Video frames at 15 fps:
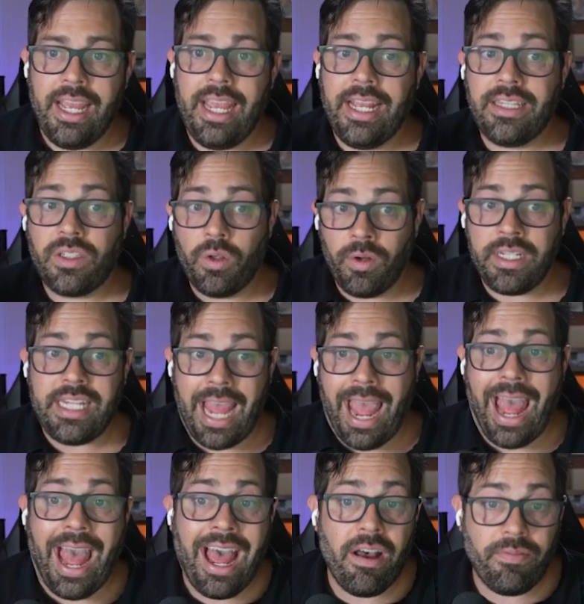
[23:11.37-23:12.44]
It's going to
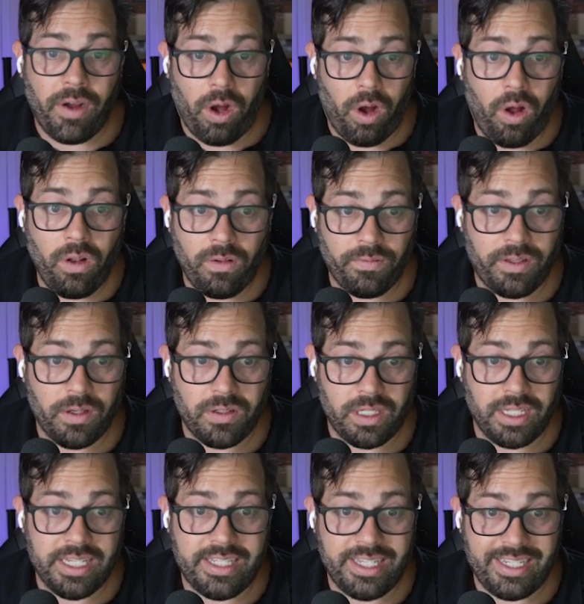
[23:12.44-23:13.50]
have all of those
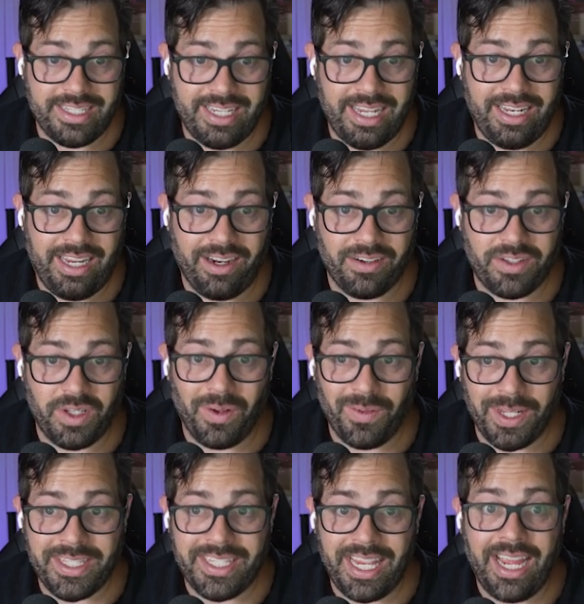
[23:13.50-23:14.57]
listings in here. So
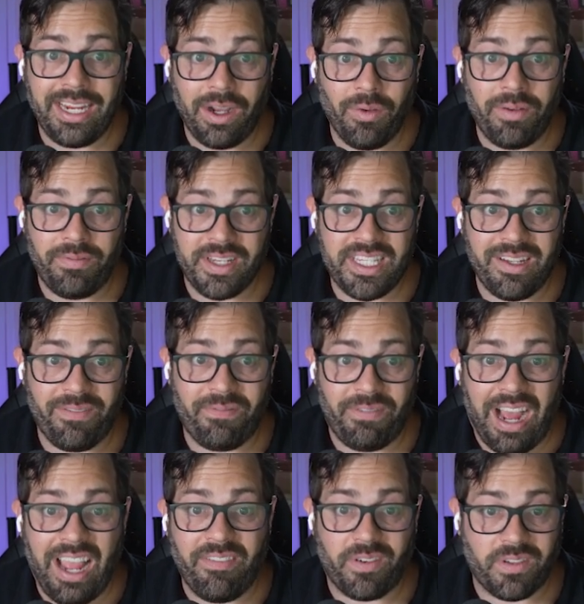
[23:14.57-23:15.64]
let's say I go and visit
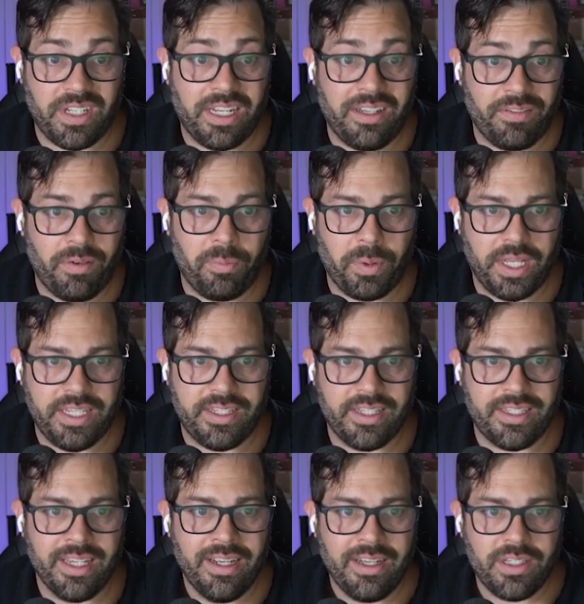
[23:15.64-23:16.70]
5 or 10 different
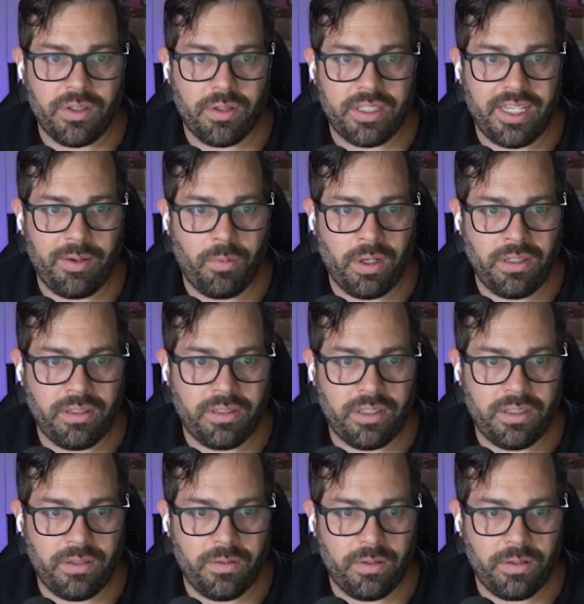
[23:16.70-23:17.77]
places. So I say 1,
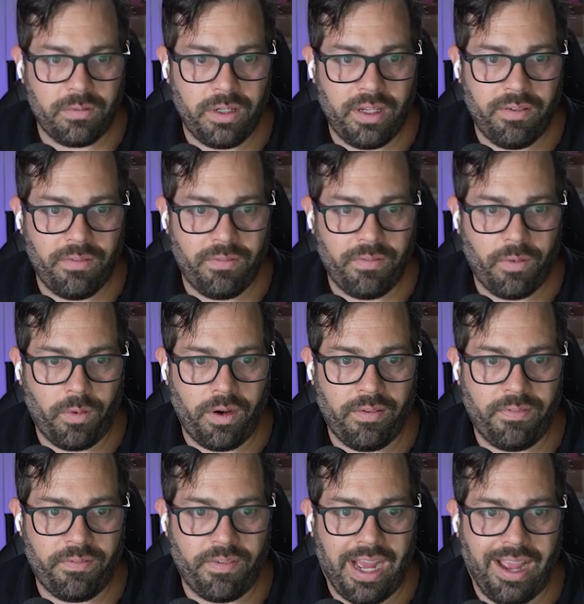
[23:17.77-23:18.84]
2, 3, 4,
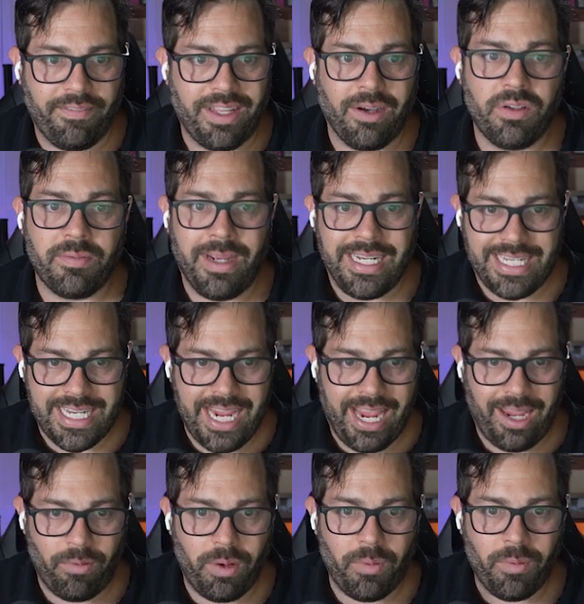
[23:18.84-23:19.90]
and 5. That was my
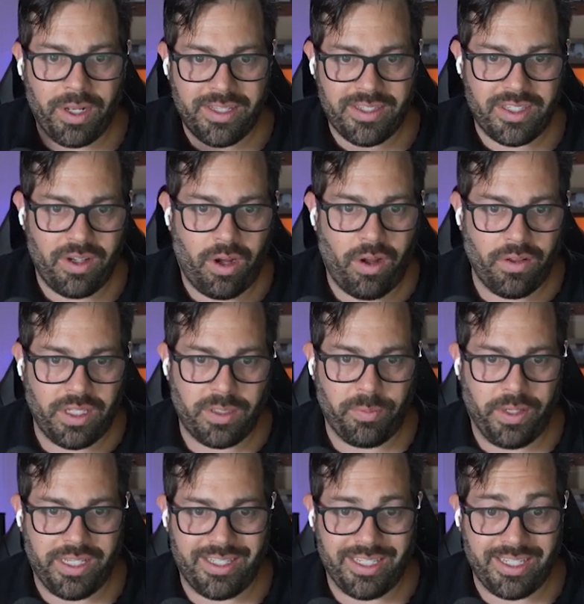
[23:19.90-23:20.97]
day. We went and saw all these
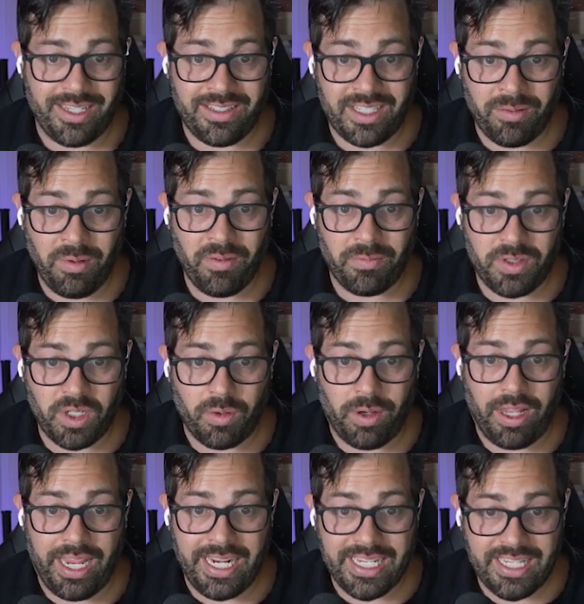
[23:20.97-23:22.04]
places, and some of them took a
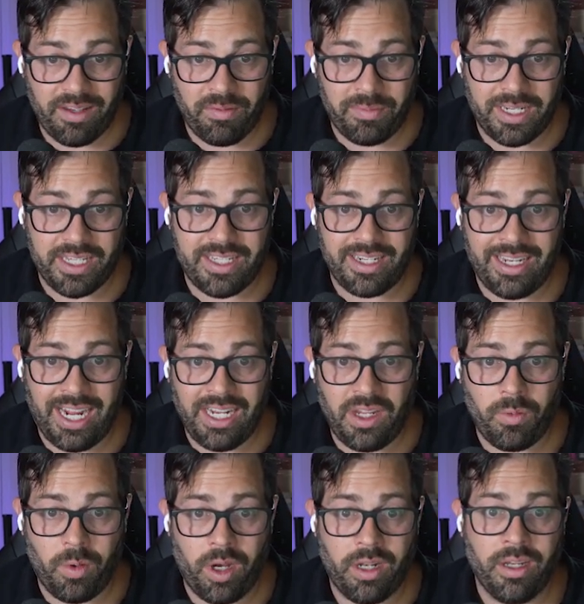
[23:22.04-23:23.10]
while. 87 minutes,
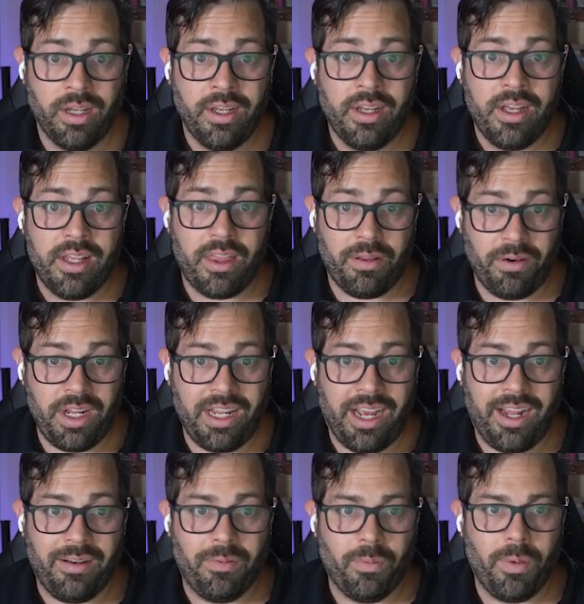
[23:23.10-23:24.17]
91,
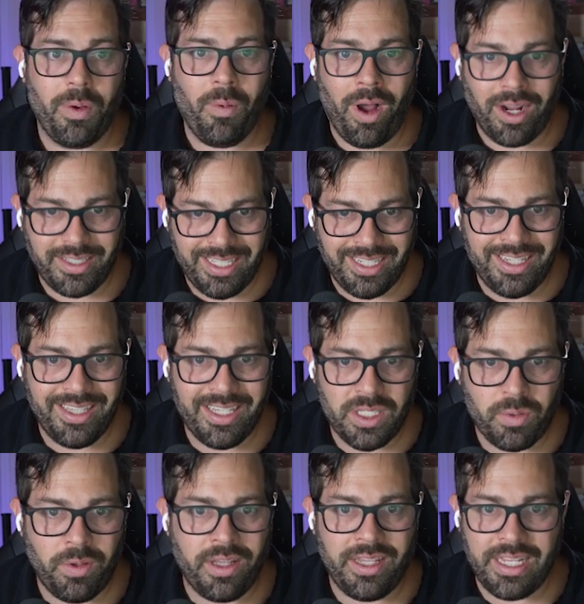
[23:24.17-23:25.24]
39. We walked into
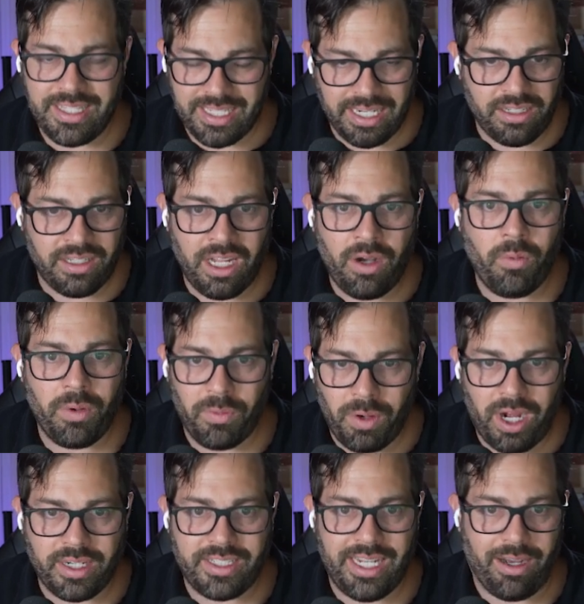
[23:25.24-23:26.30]
this one. They said, no, we
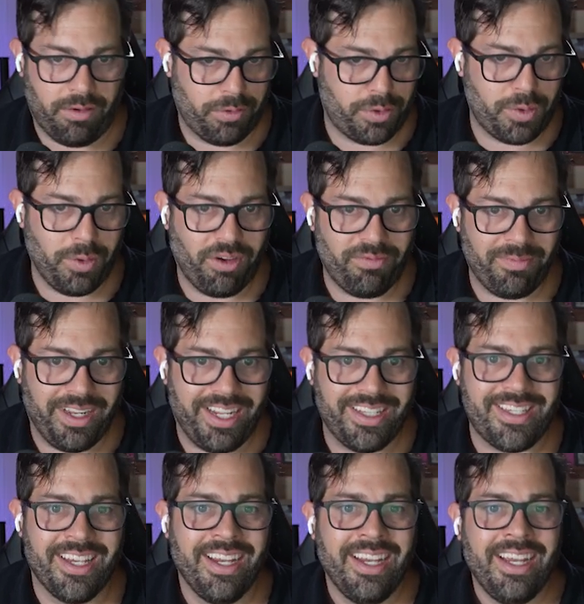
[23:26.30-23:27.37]
walked out. It was 12
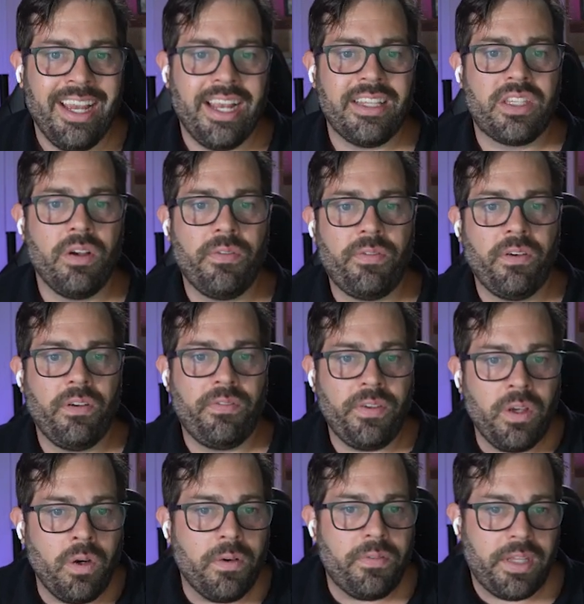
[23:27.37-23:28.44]
minutes. And so for a
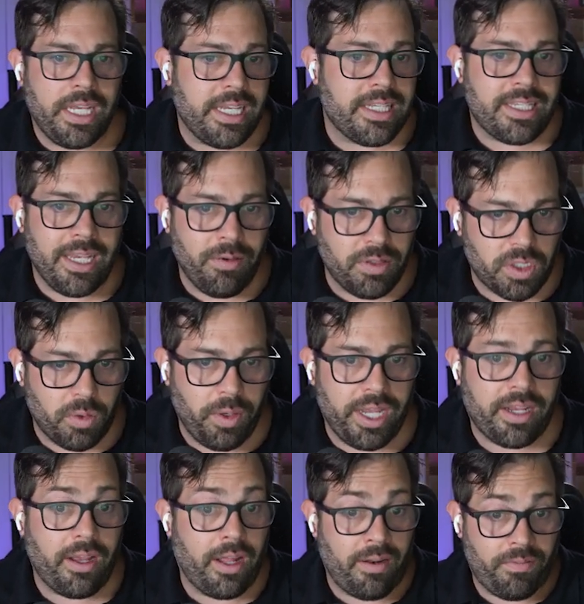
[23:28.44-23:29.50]
few of these, it was
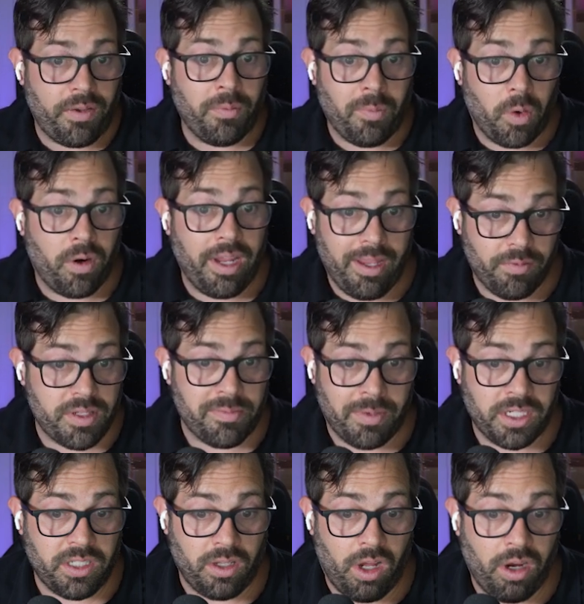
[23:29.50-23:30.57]
quick, and a few more, it was
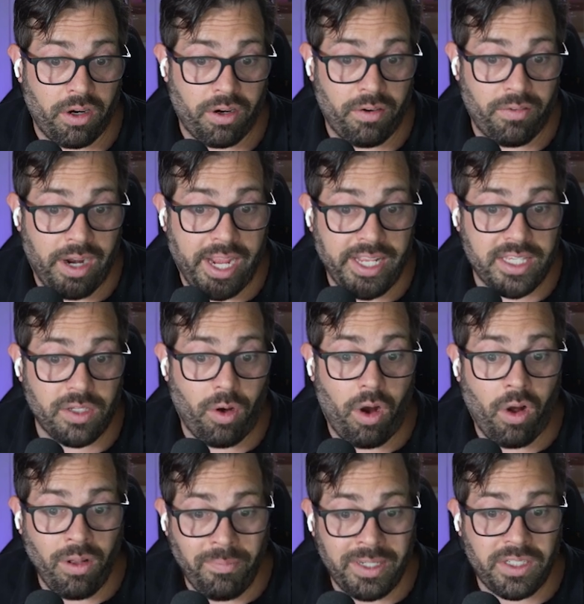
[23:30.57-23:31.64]
much longer, right? So
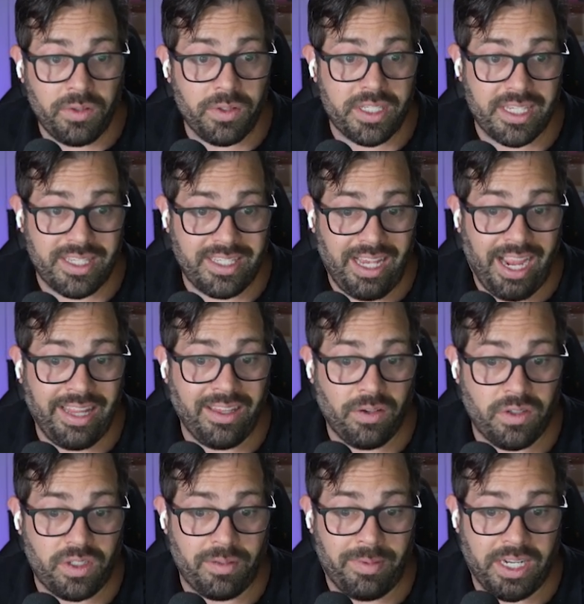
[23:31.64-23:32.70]
all I'm going to do is assign
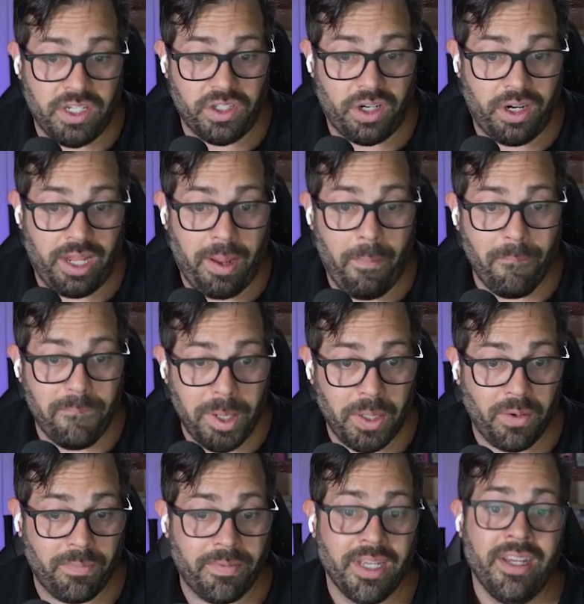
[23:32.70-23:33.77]
those to my journey.
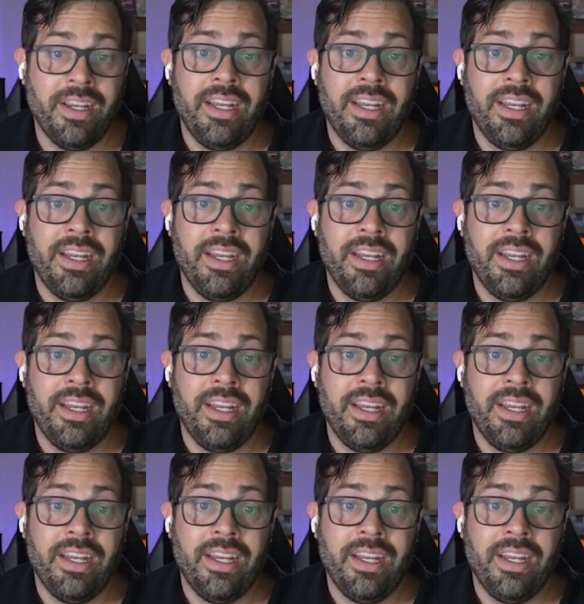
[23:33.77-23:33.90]
Boom.